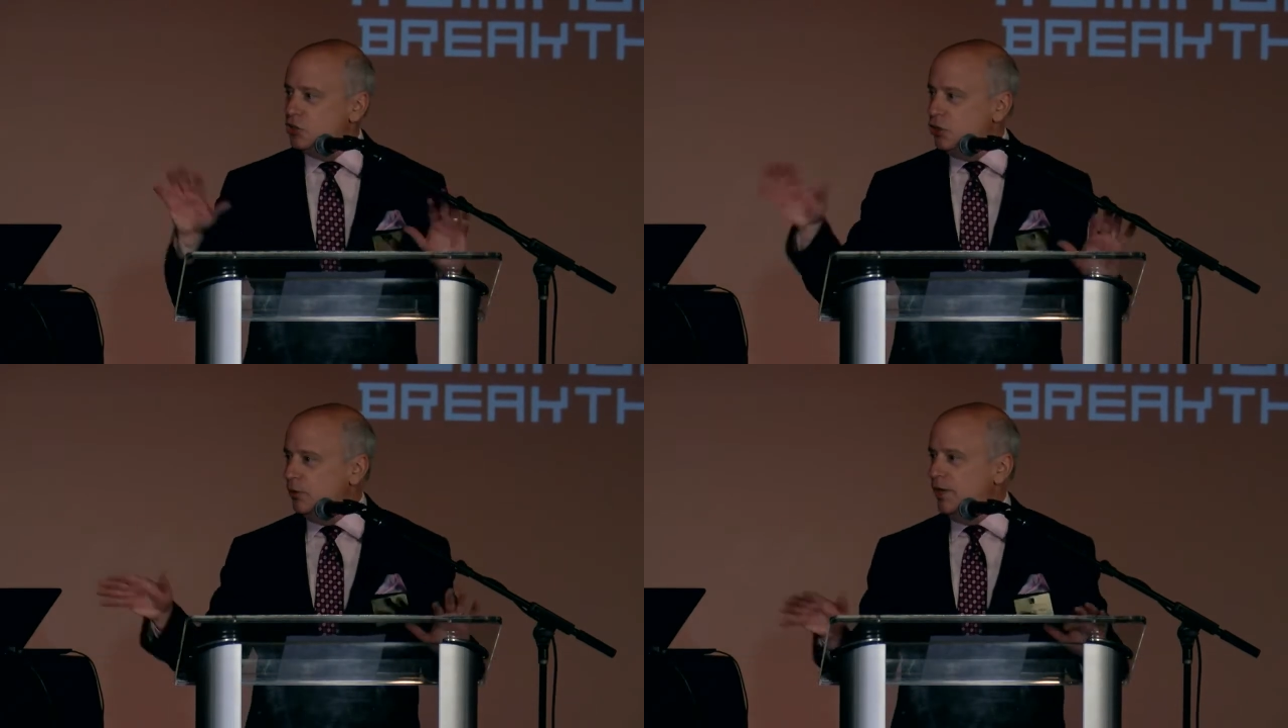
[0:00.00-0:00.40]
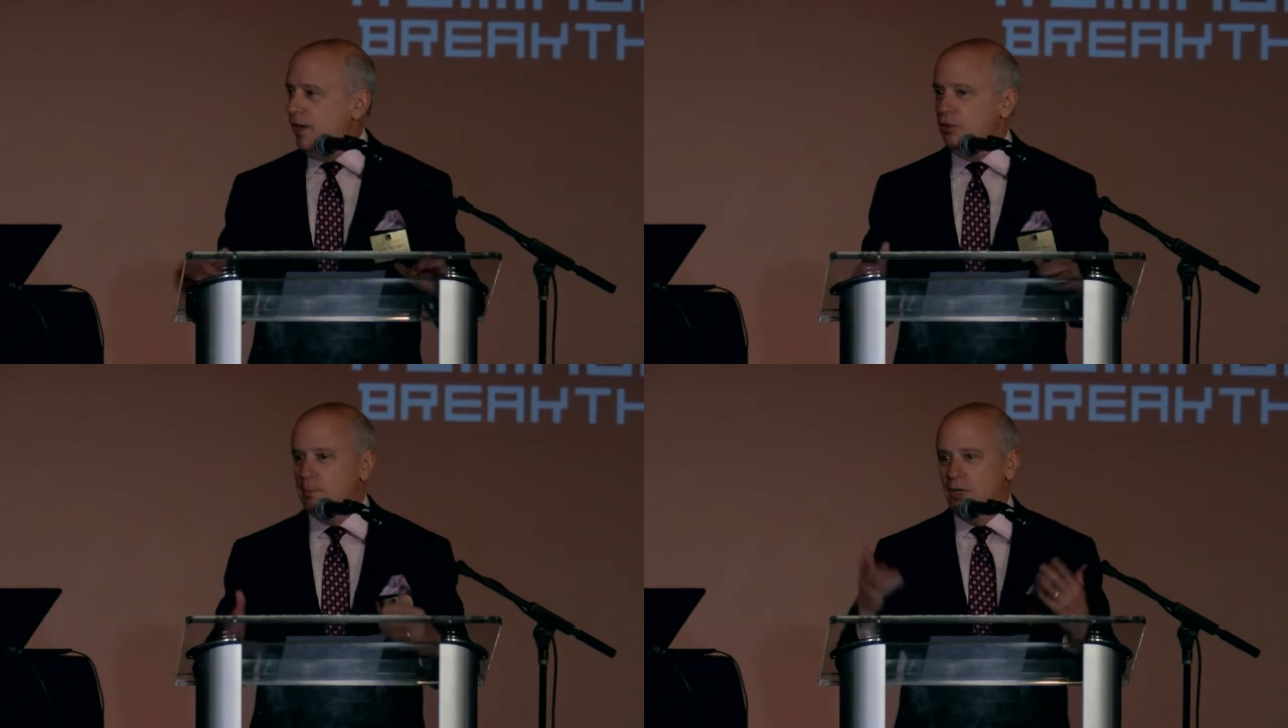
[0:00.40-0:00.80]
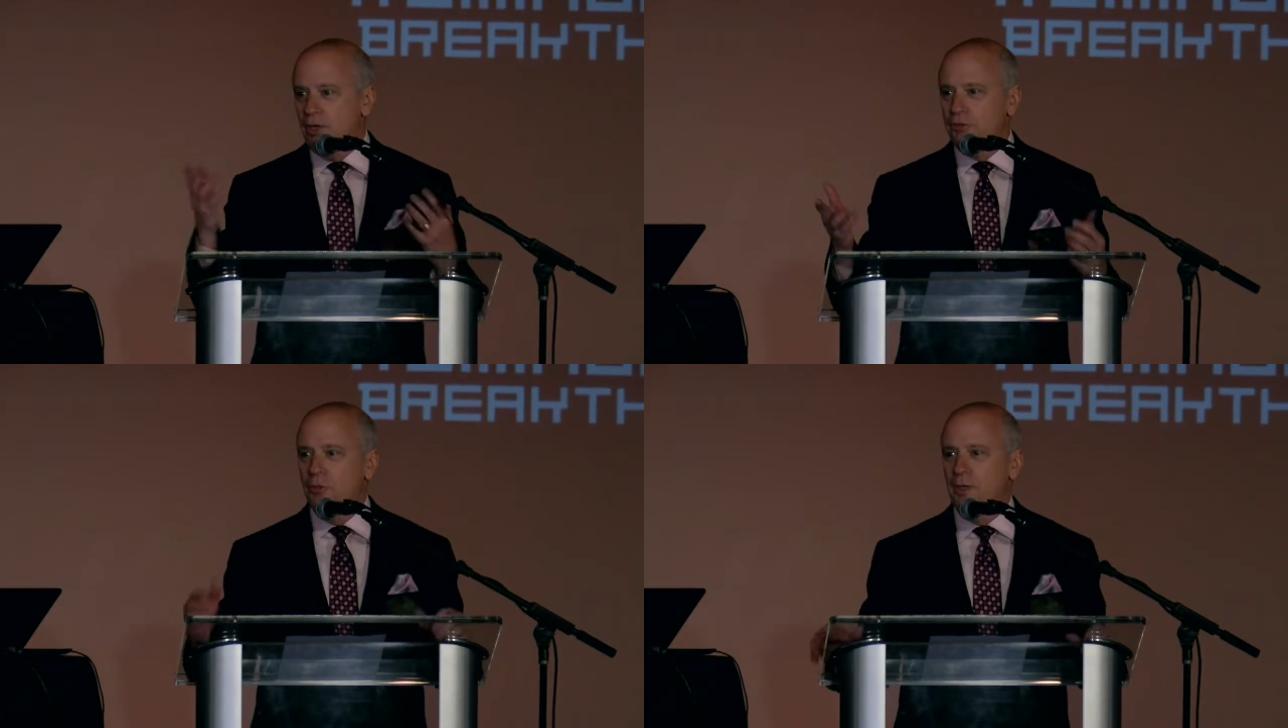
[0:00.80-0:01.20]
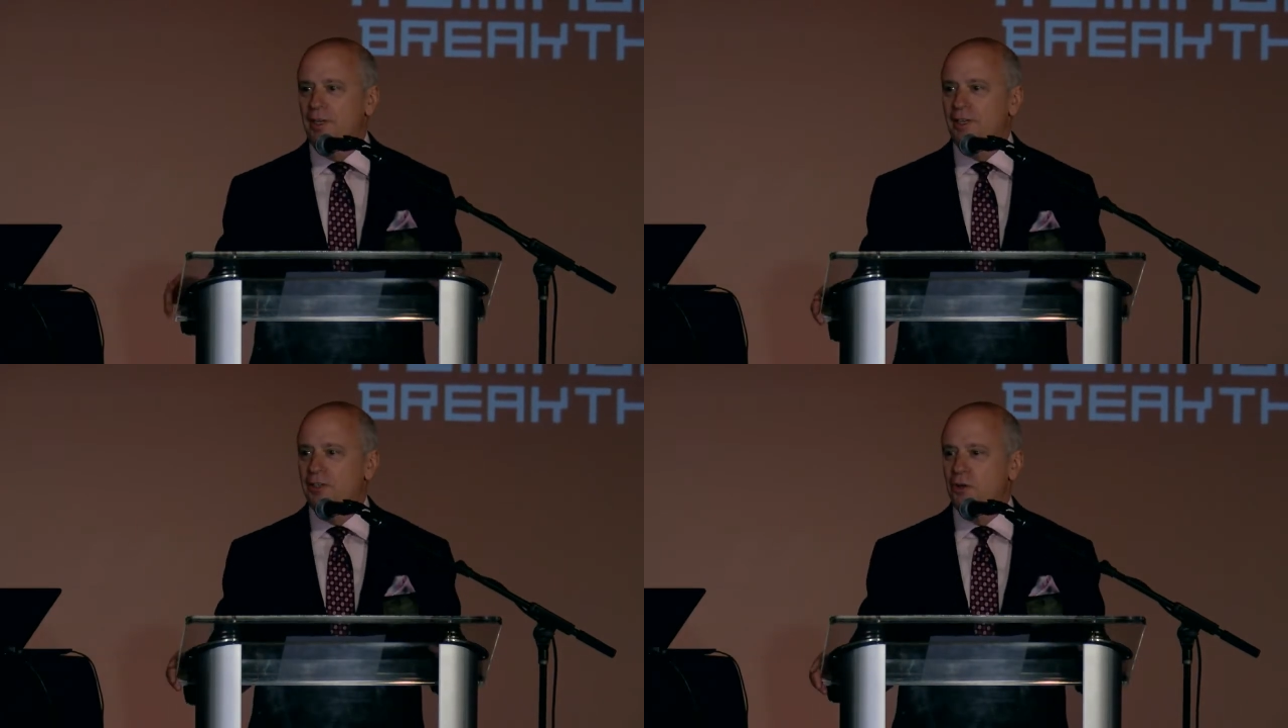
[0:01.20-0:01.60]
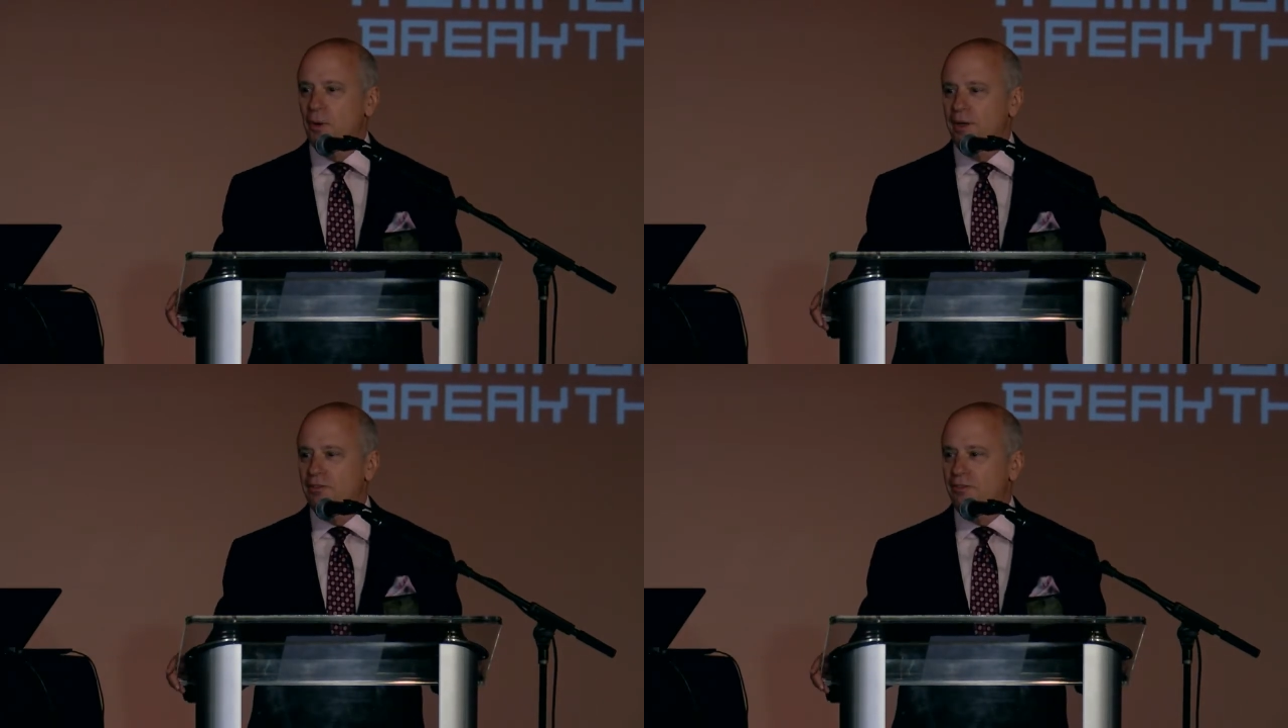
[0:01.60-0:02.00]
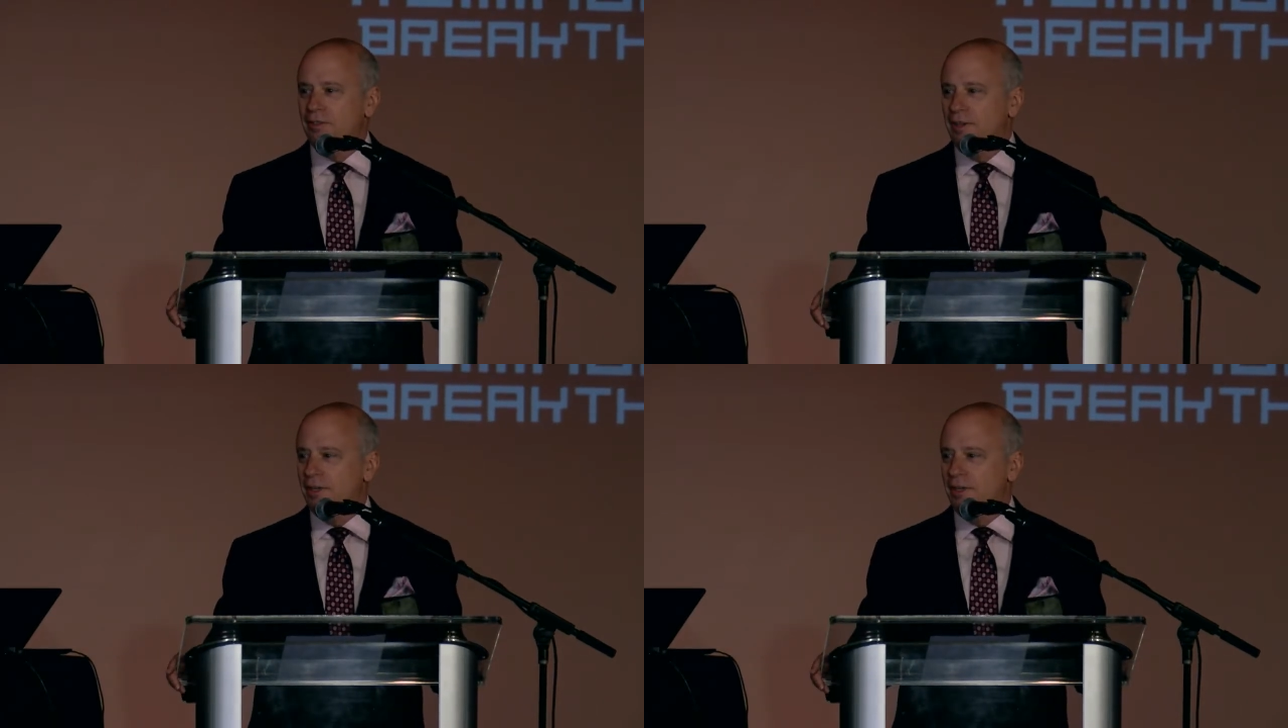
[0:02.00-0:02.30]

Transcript: show together, but also a great